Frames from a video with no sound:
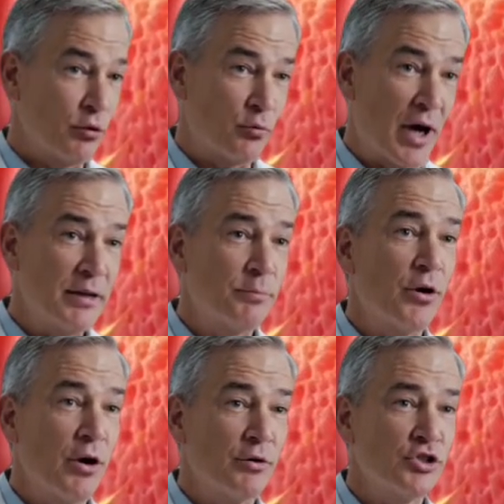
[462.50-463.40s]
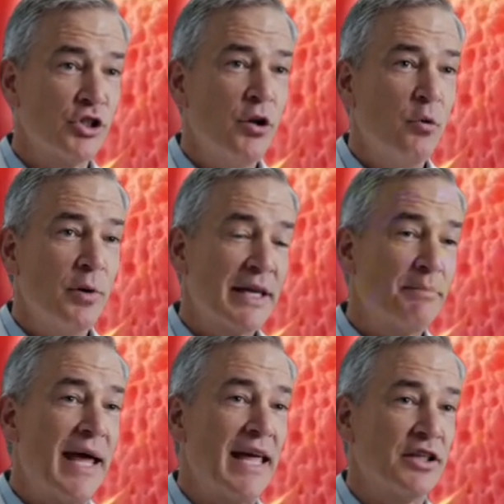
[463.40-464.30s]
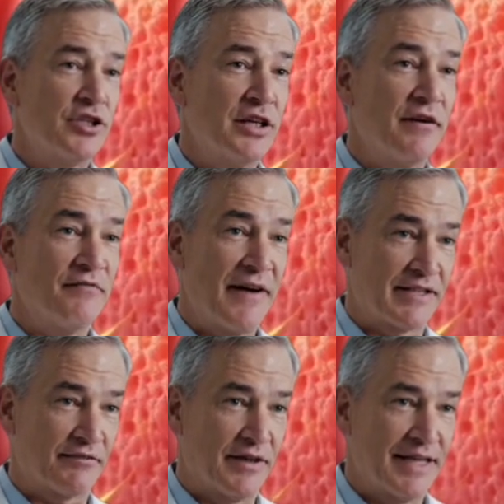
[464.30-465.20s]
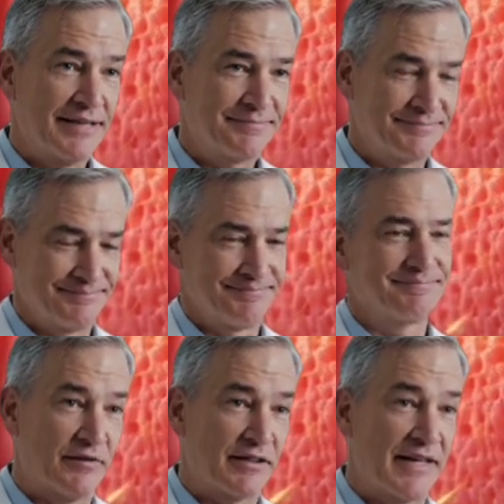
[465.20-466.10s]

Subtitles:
It lowers cortisol, increases blood oxygen, and